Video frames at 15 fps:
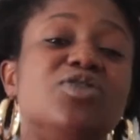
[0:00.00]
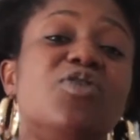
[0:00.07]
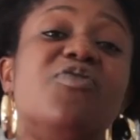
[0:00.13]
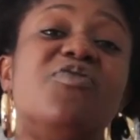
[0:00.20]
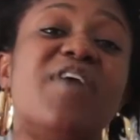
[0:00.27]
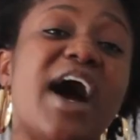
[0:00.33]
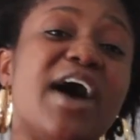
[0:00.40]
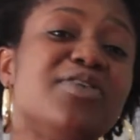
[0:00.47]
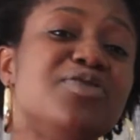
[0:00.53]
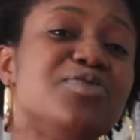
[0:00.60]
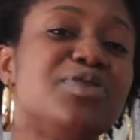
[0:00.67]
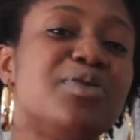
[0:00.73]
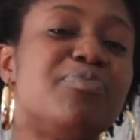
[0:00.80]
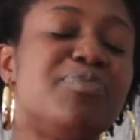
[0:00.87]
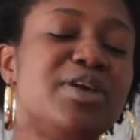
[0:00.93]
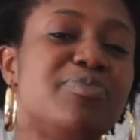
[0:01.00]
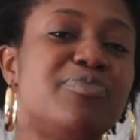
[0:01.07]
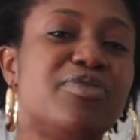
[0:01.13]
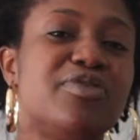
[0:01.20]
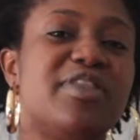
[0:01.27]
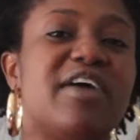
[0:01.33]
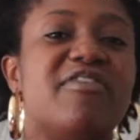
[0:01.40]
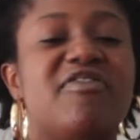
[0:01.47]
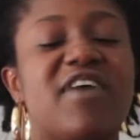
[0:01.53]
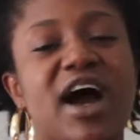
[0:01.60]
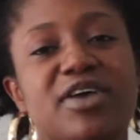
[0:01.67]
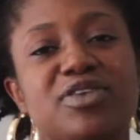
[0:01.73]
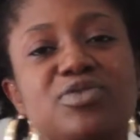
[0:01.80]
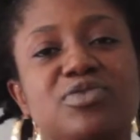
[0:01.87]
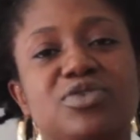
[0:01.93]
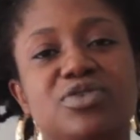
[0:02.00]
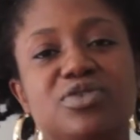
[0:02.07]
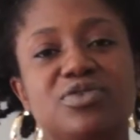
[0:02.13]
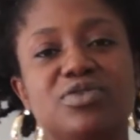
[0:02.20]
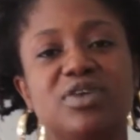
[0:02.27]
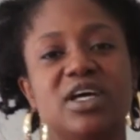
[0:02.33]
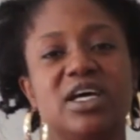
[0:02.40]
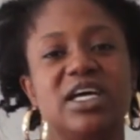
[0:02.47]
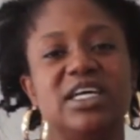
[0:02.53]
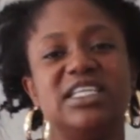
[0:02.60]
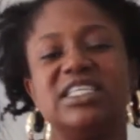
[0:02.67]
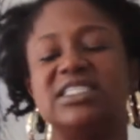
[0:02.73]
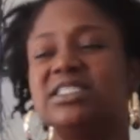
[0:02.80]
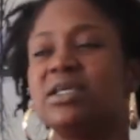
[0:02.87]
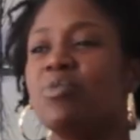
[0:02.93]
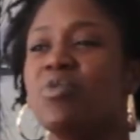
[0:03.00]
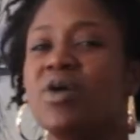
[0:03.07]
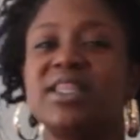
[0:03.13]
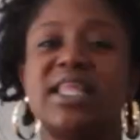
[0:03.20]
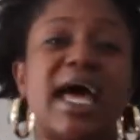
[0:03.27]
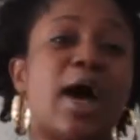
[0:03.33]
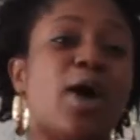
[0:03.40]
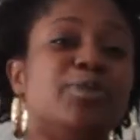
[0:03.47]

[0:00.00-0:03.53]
So value the people that value you. There's someone that